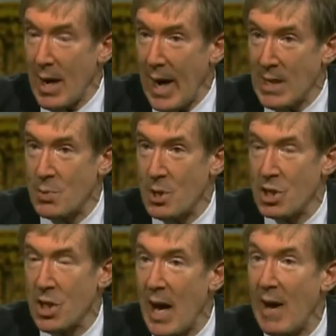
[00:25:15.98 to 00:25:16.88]
as we
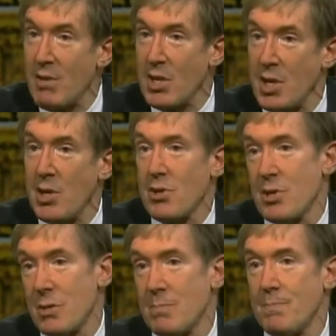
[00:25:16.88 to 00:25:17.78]
should have in the near
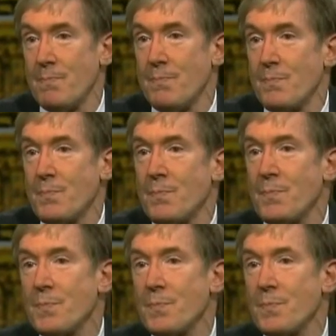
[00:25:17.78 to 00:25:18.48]
term. Would you, uh, in